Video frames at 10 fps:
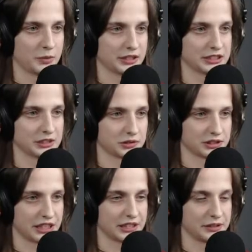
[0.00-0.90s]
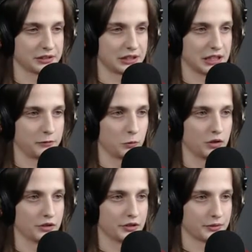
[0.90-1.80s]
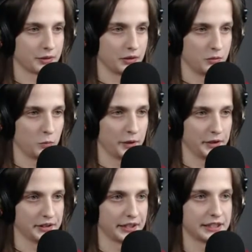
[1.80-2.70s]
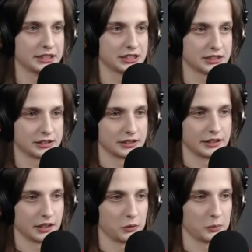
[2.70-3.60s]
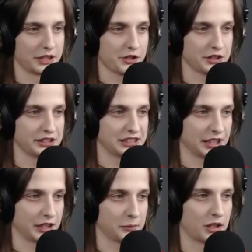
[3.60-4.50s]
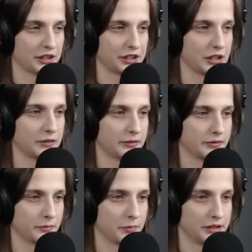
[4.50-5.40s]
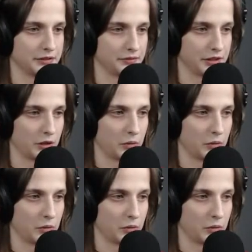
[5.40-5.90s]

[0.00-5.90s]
the soldiers I left alive won't throw weird nades that will potentially scare Barney off, but you know,